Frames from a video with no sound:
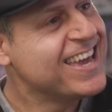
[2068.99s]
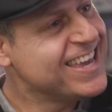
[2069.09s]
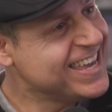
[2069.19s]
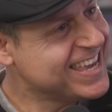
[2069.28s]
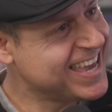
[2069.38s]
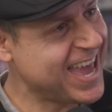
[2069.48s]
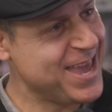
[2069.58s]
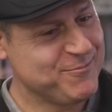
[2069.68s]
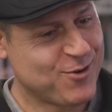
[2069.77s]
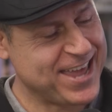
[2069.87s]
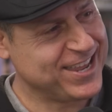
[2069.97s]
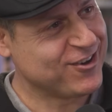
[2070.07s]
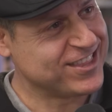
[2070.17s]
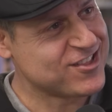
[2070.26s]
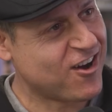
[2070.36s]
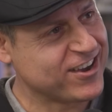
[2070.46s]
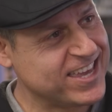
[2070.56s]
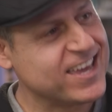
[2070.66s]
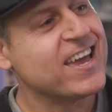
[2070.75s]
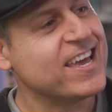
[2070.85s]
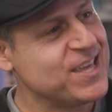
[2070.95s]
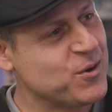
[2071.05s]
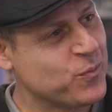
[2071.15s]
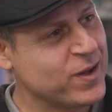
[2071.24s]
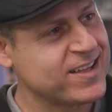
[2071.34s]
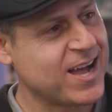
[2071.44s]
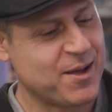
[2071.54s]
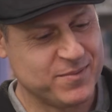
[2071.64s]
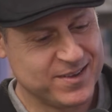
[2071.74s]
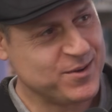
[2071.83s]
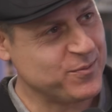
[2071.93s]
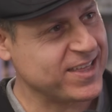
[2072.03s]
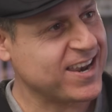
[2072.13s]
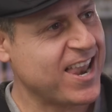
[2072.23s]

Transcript: he came riding on a donkey and he will come with a